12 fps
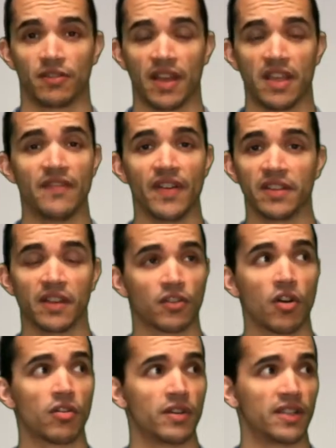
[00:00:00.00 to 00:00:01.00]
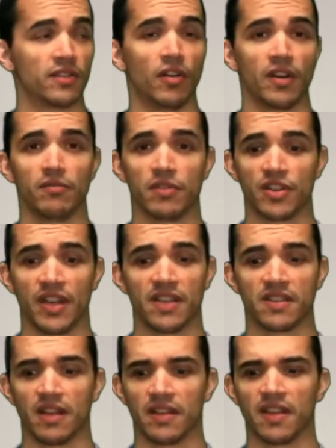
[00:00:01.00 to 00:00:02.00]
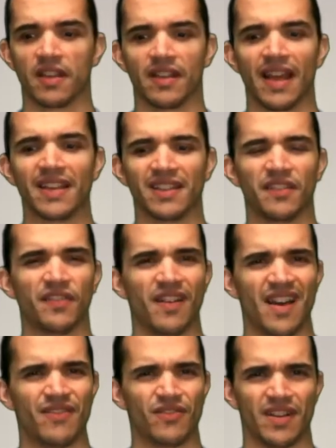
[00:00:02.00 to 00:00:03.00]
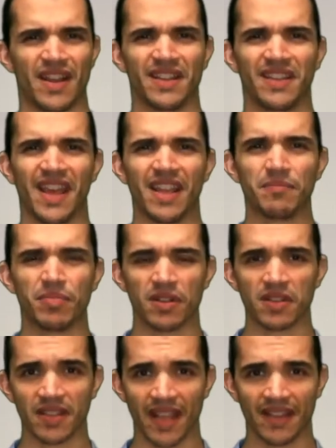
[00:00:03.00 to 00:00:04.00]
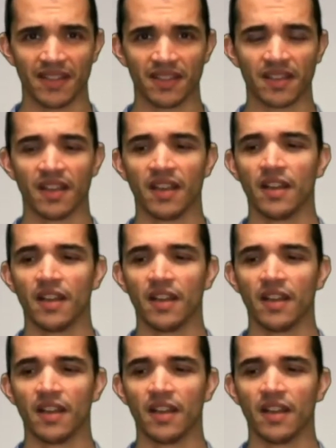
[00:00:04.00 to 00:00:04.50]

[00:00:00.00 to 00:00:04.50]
Okay, even the coconut oil, which has I think 95 or 98%